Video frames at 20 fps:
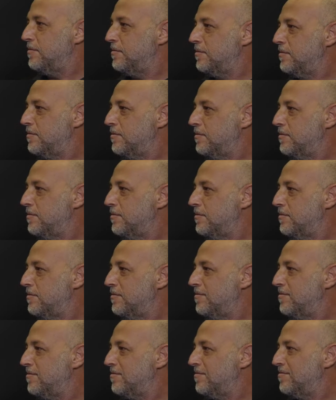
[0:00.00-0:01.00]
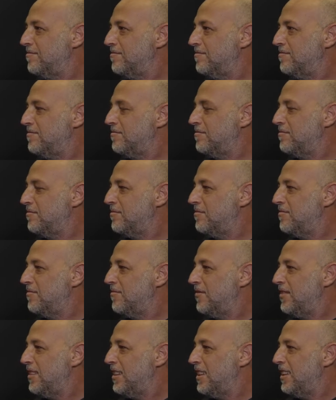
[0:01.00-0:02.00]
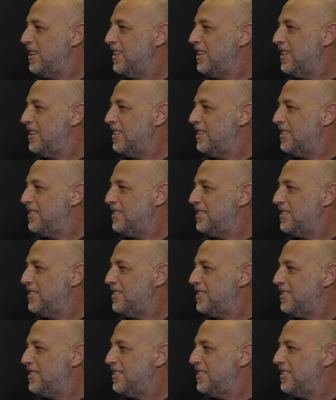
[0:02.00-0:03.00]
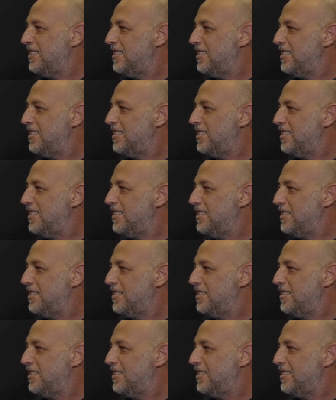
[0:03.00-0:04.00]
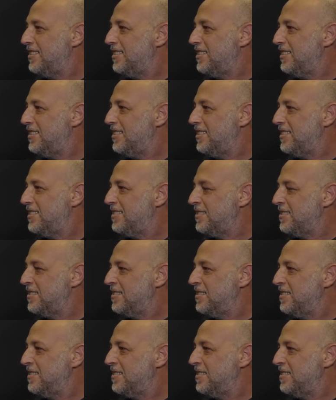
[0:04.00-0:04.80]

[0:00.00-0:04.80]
The person shown says nothing.